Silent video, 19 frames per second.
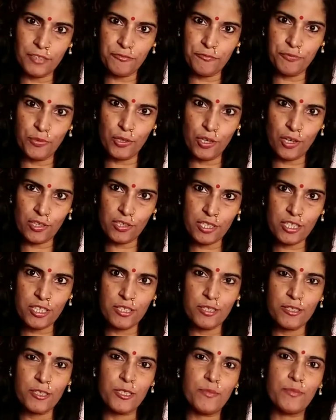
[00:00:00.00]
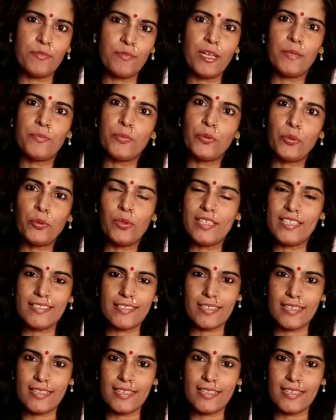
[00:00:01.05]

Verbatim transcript: gift box by Phool